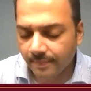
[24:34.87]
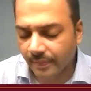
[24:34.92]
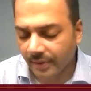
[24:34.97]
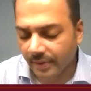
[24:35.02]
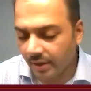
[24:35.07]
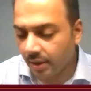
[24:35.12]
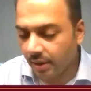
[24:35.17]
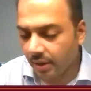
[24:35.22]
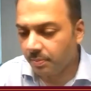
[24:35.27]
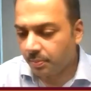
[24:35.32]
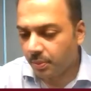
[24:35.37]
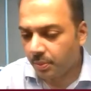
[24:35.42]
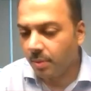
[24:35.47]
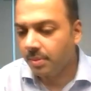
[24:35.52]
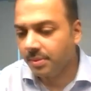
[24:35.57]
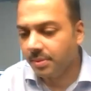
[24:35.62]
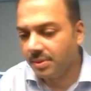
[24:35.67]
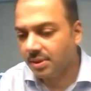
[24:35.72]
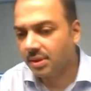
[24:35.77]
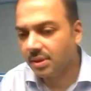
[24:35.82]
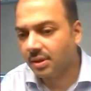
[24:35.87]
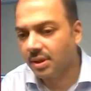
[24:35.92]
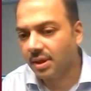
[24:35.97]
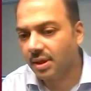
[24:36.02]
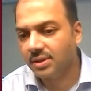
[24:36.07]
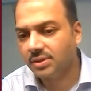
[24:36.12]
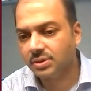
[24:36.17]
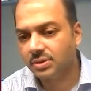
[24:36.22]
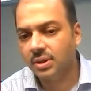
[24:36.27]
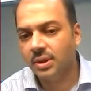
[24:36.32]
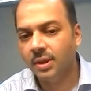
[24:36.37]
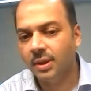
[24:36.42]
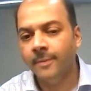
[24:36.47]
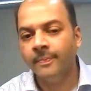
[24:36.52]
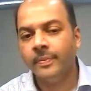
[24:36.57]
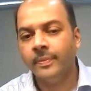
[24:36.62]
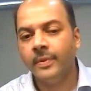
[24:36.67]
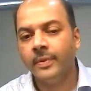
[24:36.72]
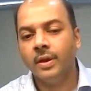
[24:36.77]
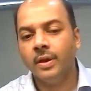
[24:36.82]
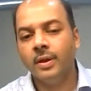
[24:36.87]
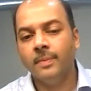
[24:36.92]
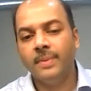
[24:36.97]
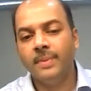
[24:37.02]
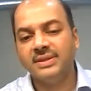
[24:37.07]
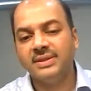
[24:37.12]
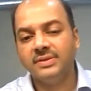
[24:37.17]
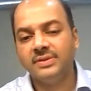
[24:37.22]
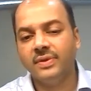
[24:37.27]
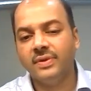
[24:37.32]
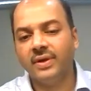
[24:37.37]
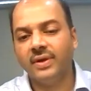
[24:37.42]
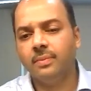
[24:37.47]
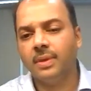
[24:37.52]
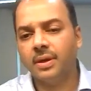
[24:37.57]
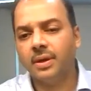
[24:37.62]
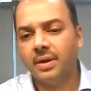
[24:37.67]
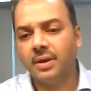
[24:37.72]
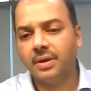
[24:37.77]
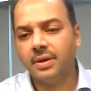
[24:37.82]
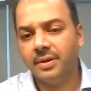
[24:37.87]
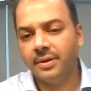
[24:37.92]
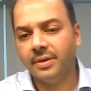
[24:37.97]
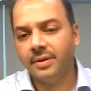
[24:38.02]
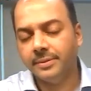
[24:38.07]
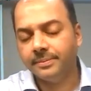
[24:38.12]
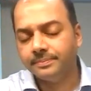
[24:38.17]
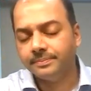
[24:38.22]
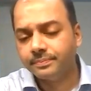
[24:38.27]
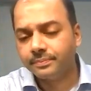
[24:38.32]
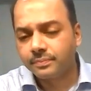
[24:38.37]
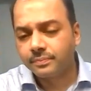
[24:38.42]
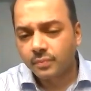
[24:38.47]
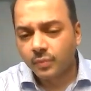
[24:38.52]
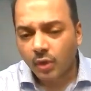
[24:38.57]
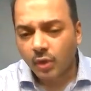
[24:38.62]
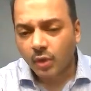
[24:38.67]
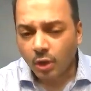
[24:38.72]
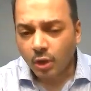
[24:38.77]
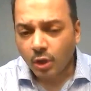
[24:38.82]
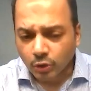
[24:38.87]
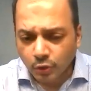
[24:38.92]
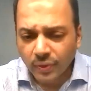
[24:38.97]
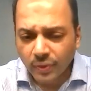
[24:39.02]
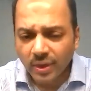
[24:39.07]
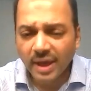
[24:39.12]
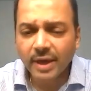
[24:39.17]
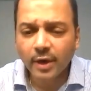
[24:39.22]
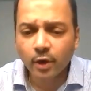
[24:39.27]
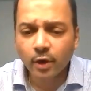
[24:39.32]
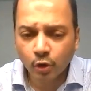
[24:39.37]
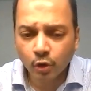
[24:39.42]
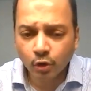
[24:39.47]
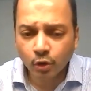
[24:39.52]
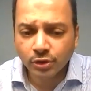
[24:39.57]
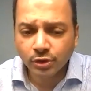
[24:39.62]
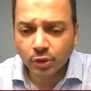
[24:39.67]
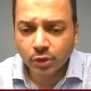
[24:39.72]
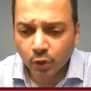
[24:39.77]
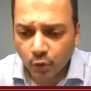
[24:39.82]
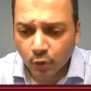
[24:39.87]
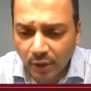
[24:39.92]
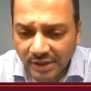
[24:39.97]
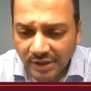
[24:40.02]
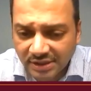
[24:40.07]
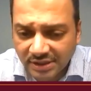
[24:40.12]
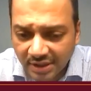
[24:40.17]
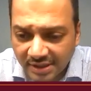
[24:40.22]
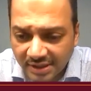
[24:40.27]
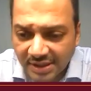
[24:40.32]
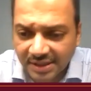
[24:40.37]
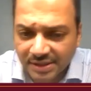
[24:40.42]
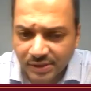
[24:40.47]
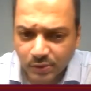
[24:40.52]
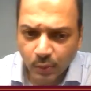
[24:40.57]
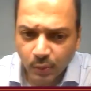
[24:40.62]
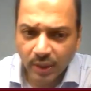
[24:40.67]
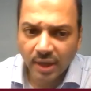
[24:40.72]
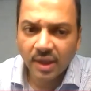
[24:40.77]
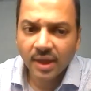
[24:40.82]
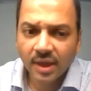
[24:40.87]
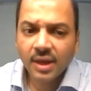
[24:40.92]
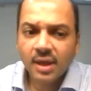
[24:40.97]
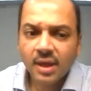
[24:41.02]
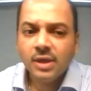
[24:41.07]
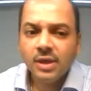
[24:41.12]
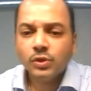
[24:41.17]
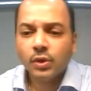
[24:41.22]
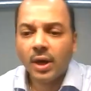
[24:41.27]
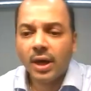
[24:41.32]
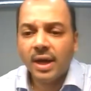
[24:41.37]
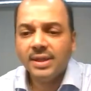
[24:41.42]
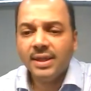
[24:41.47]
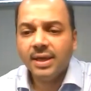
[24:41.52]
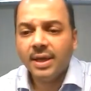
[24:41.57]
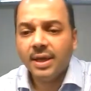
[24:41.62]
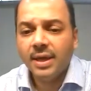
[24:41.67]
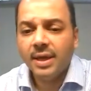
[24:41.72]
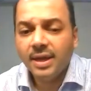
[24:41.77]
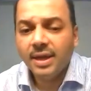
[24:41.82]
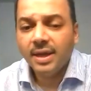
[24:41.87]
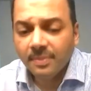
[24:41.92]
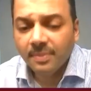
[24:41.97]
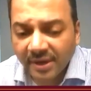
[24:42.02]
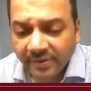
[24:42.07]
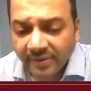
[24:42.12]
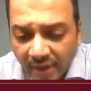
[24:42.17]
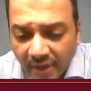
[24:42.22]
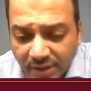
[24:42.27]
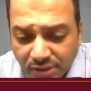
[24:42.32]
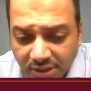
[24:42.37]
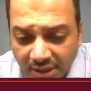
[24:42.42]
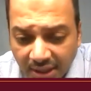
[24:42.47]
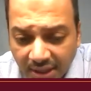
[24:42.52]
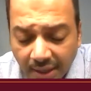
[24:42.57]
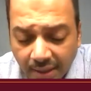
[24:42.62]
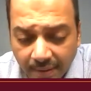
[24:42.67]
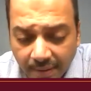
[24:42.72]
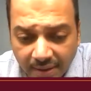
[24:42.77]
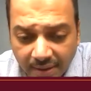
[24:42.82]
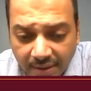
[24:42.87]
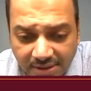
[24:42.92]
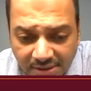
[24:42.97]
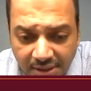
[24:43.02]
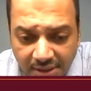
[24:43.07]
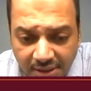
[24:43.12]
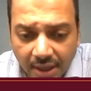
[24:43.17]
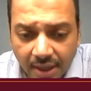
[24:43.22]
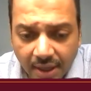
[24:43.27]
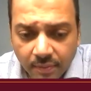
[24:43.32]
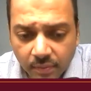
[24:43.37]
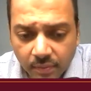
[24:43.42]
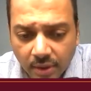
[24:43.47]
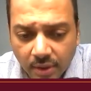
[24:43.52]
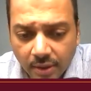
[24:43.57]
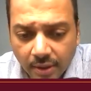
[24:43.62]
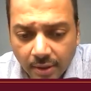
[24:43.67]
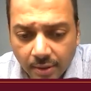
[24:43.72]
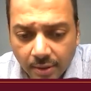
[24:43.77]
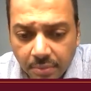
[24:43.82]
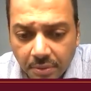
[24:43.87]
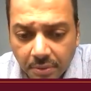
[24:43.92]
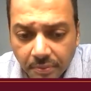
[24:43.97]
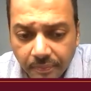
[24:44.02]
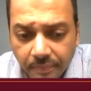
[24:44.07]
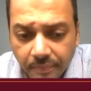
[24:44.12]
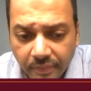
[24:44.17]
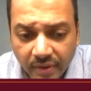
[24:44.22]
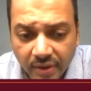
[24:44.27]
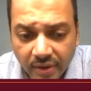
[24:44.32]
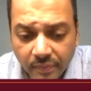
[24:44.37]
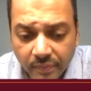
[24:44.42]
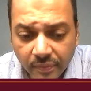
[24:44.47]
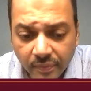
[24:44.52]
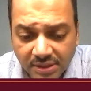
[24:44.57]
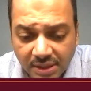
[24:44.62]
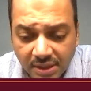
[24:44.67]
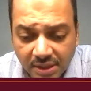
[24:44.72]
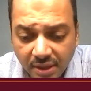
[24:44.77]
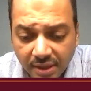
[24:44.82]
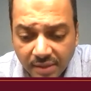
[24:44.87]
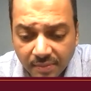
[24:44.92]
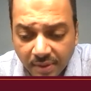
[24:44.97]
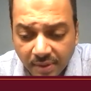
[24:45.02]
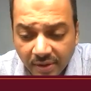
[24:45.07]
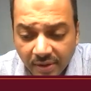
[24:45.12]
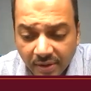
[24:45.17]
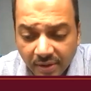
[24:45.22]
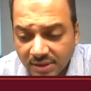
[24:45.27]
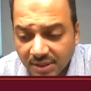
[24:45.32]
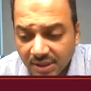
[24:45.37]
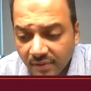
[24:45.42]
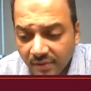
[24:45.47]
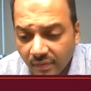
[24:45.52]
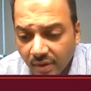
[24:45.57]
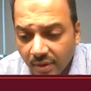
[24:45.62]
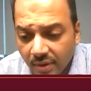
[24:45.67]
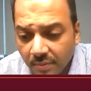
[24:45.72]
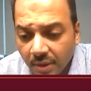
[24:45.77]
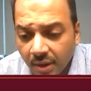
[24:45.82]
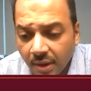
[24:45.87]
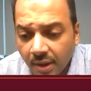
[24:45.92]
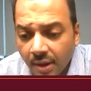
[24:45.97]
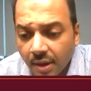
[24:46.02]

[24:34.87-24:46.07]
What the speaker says: India will probably be the third largest passenger vehicle market in India. So we like autos and auto ancillaries as well. So I think Indian manufacturing, it's the time where we see Indian manufacturing will